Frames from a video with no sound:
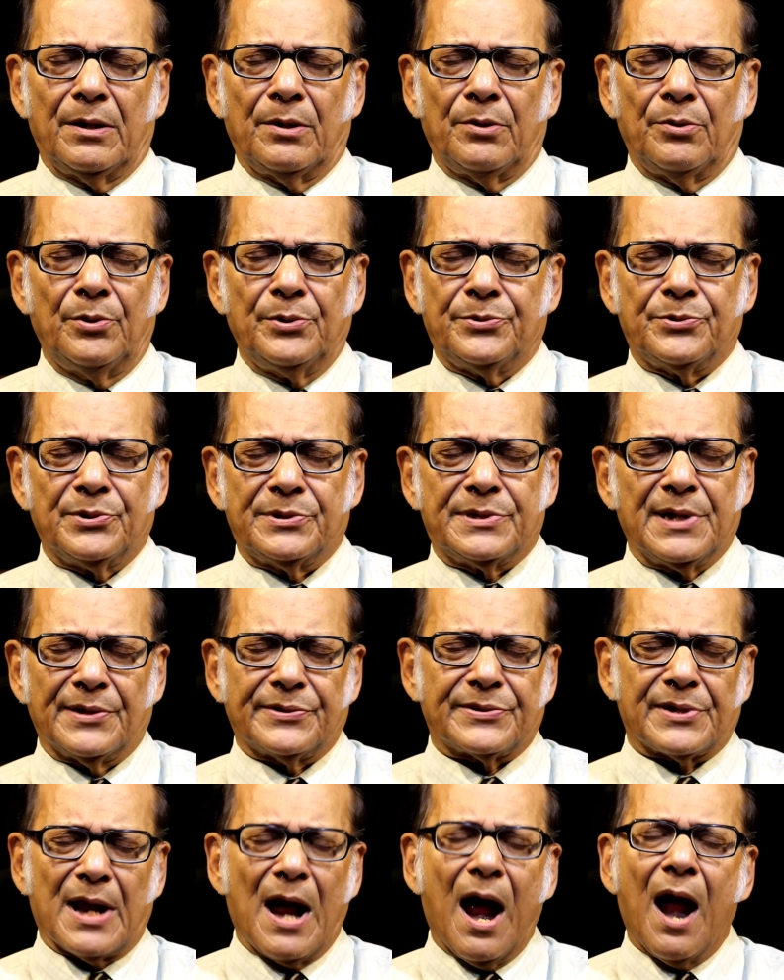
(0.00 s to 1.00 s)
which we
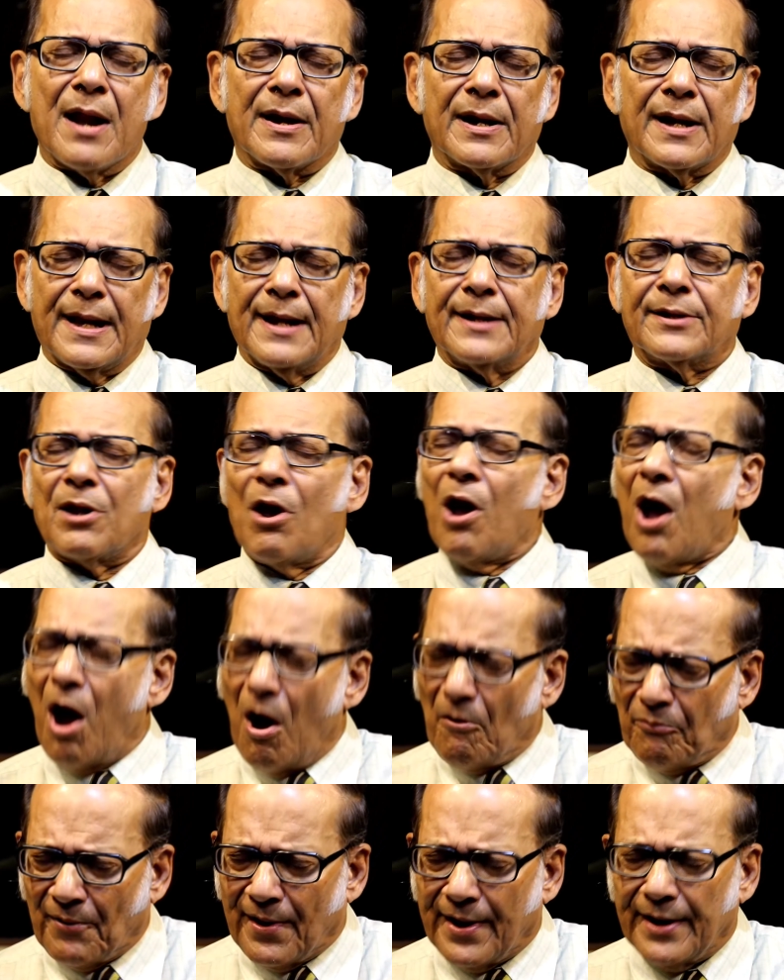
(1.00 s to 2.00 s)
just can't get
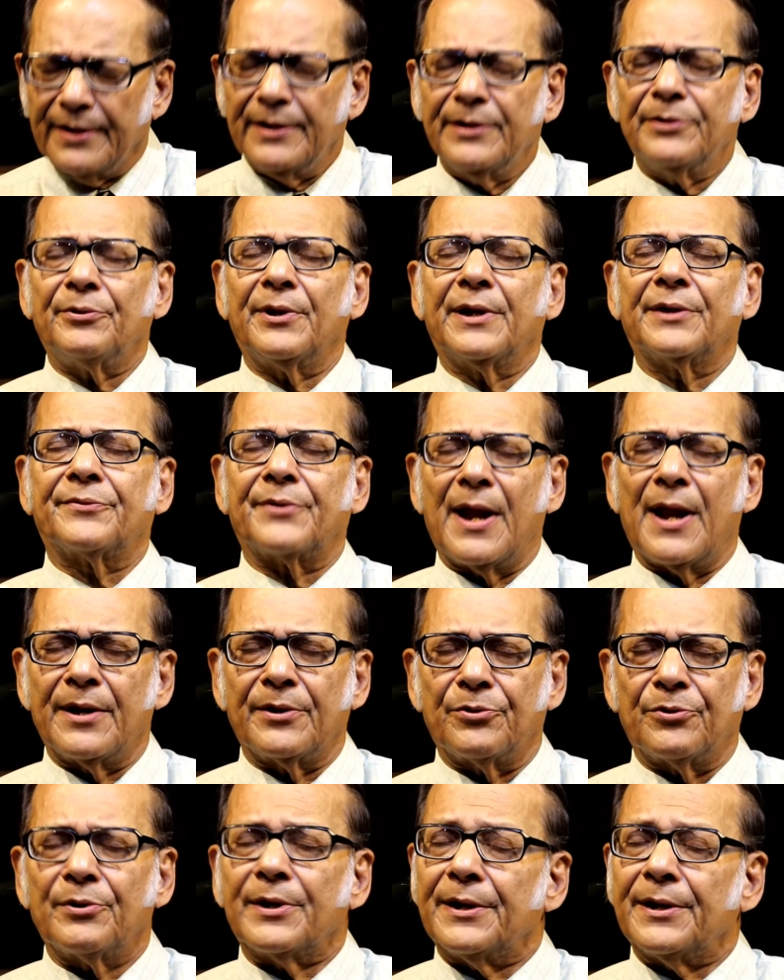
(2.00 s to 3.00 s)
offhand, we are
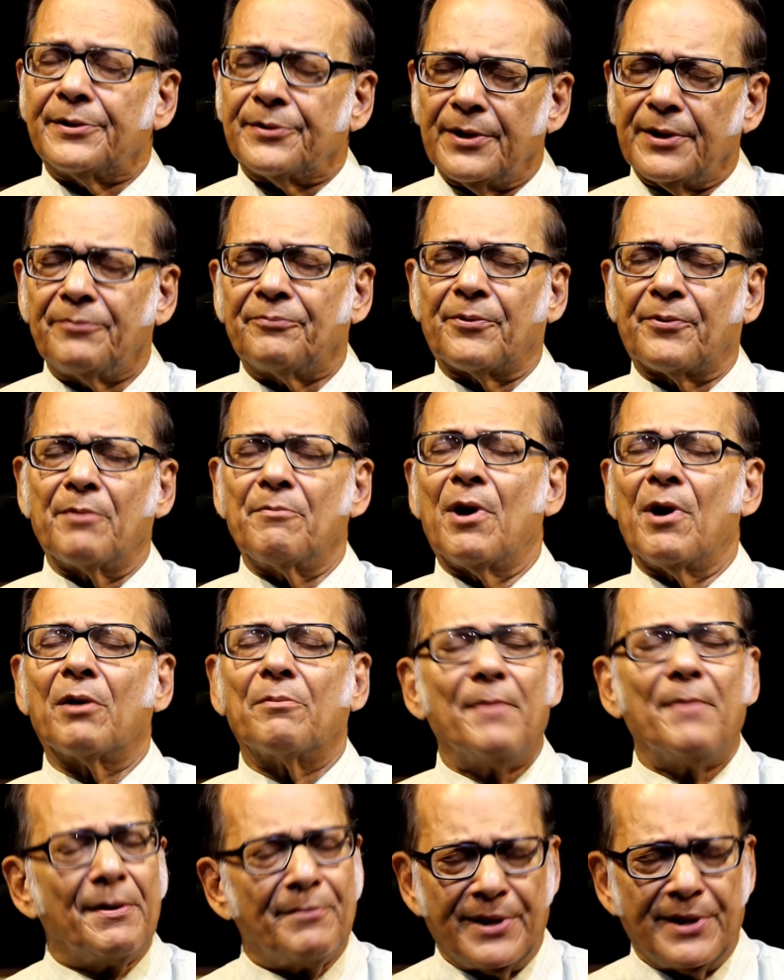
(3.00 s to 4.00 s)
trying to retrieve from our
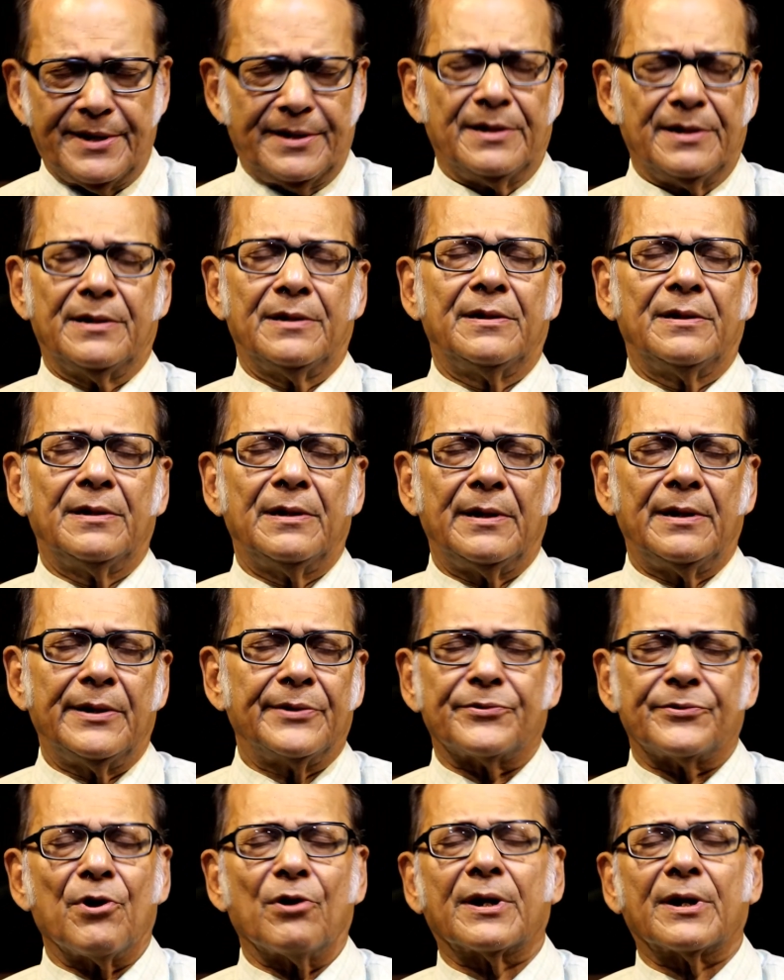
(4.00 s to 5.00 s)
memory.
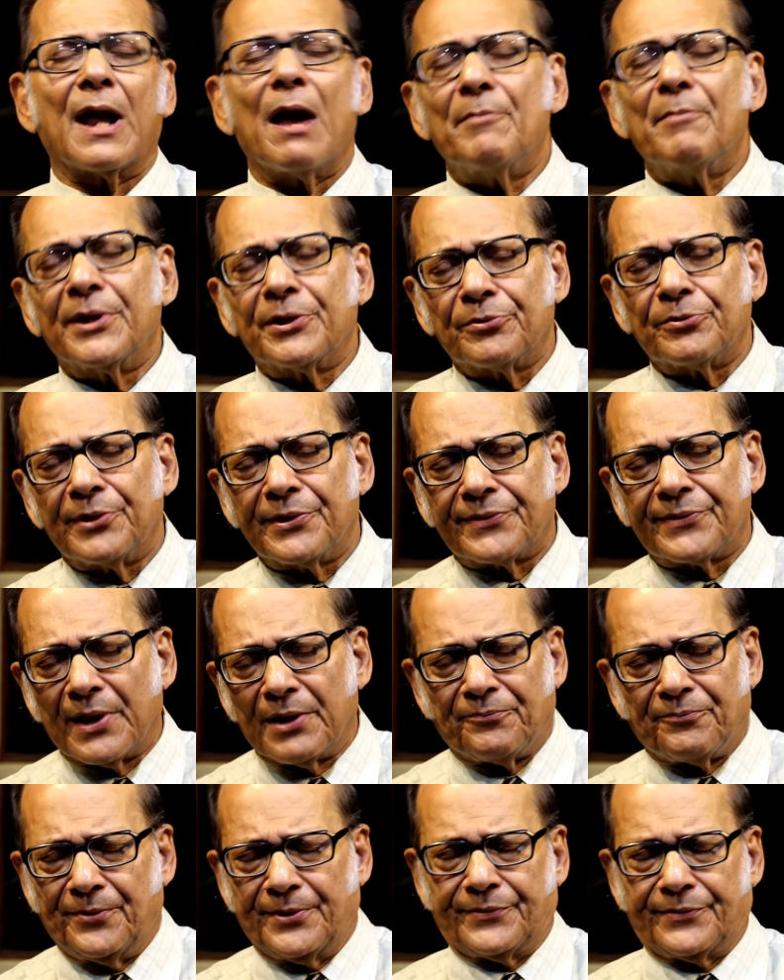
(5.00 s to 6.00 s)
It's not coming to the
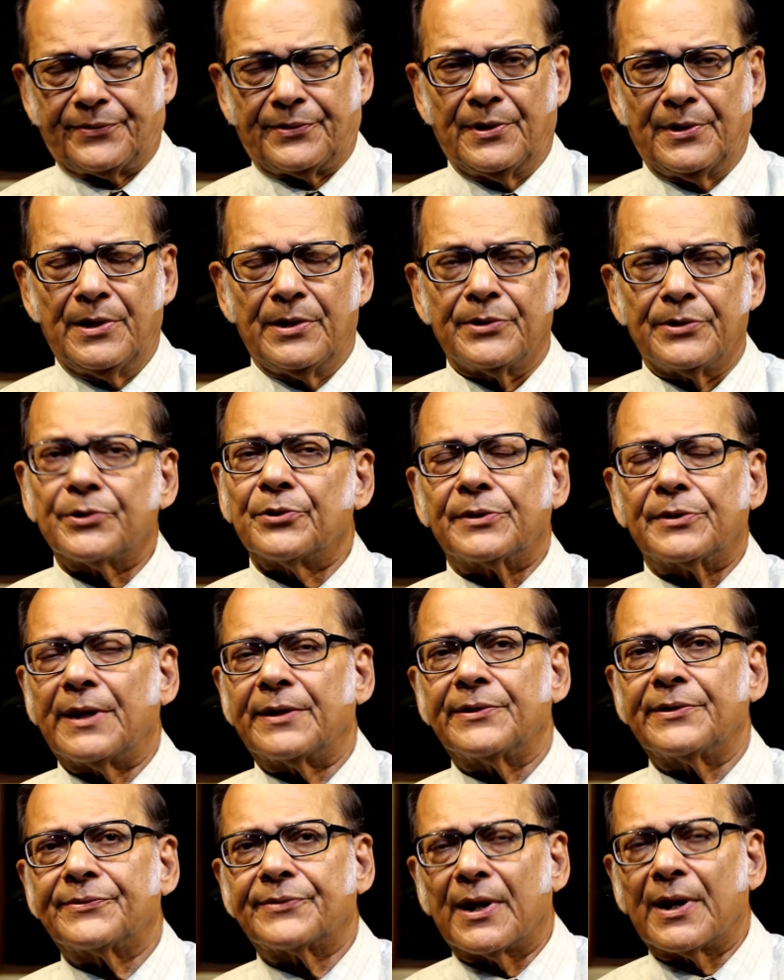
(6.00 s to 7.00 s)
surface. So
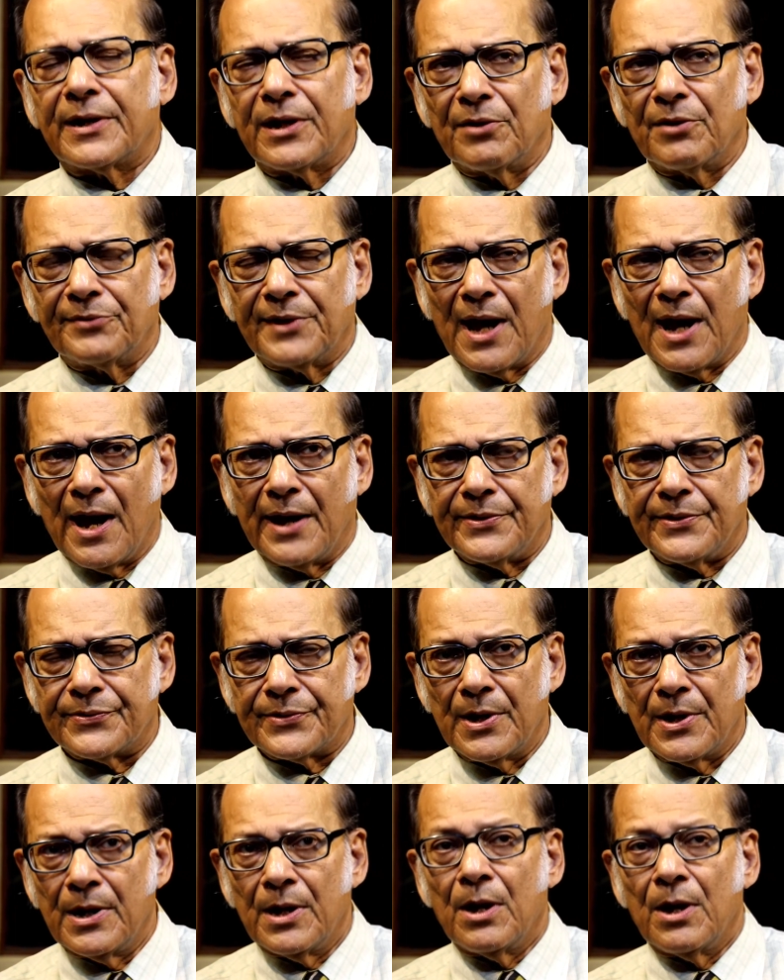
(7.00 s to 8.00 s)
that is shutting of the eyes.
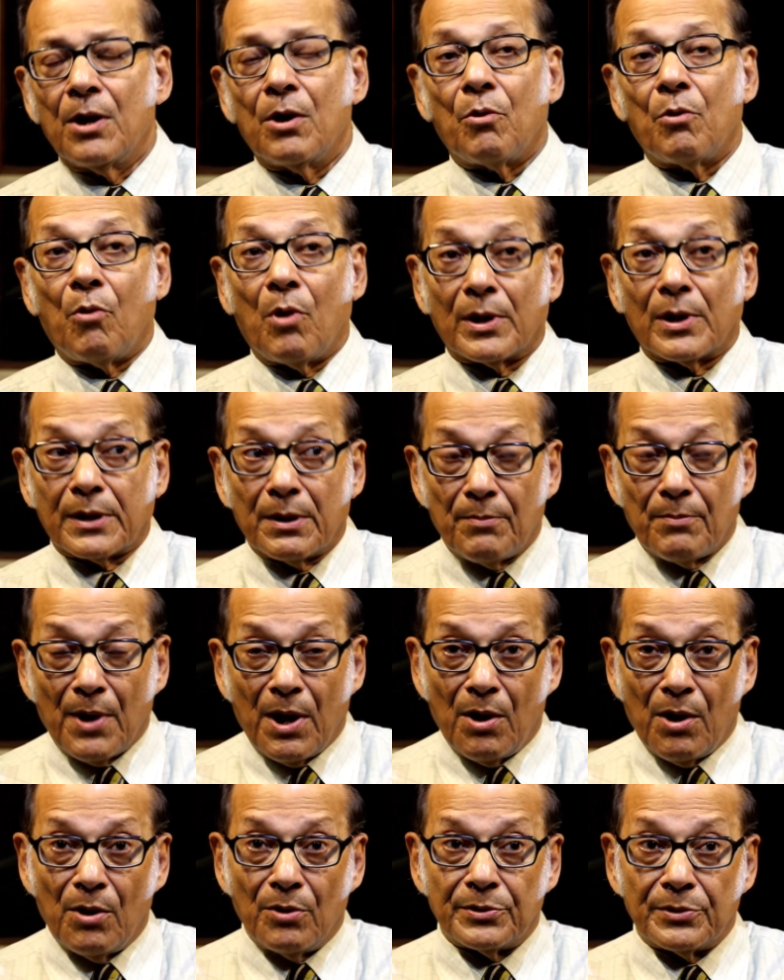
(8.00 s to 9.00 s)
What
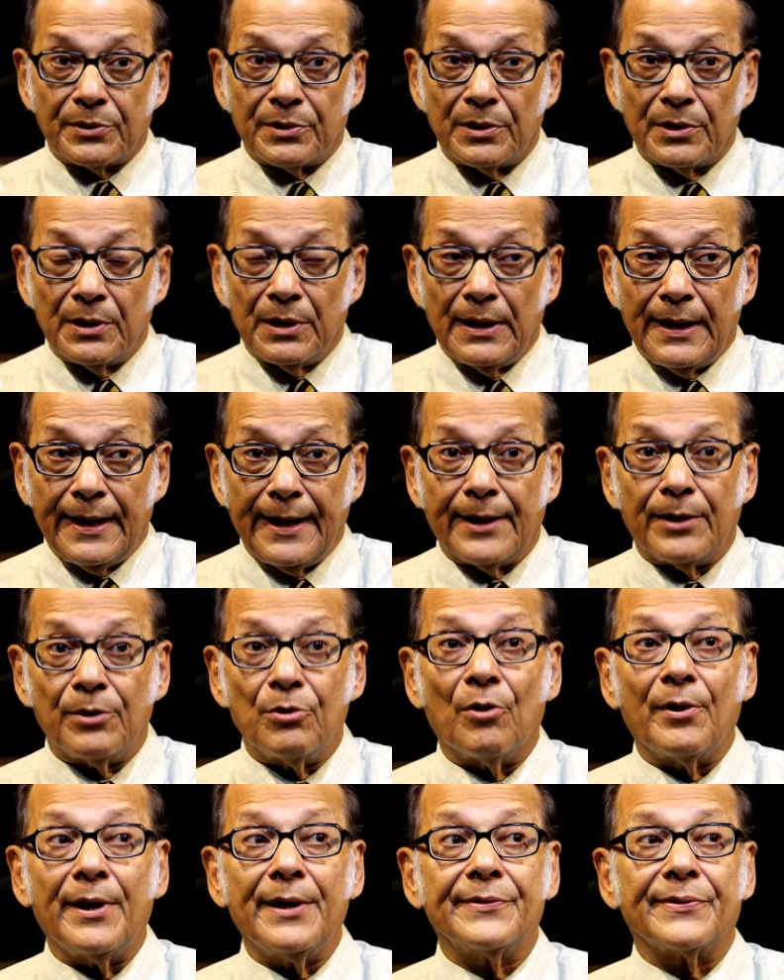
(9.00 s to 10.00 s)
about
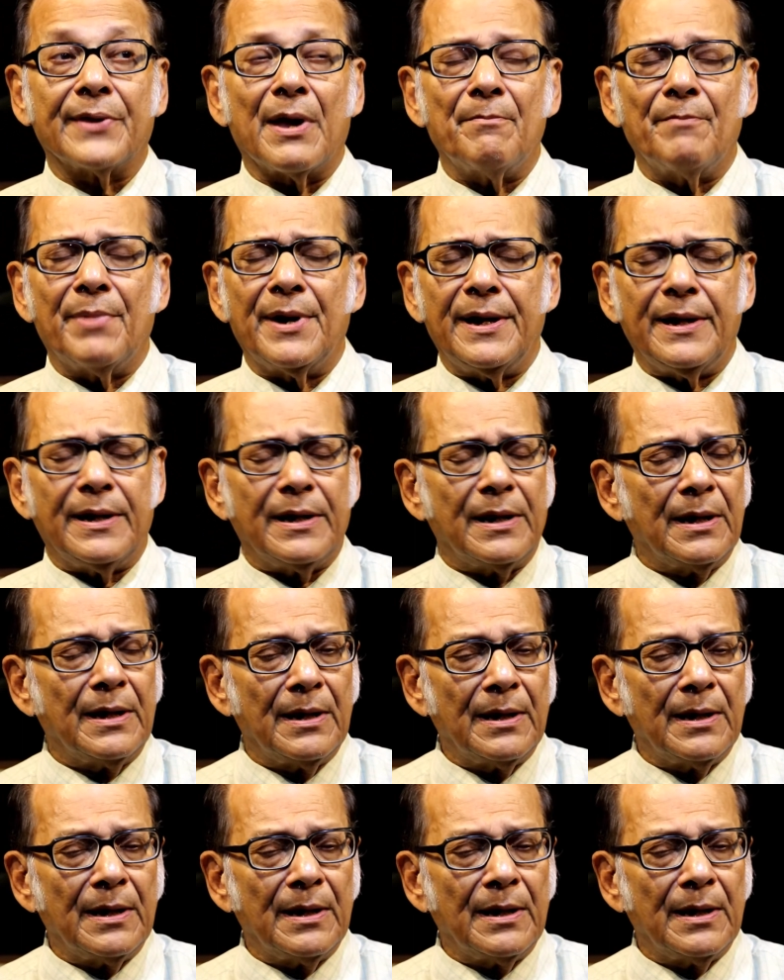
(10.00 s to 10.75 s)
ignoring somebody?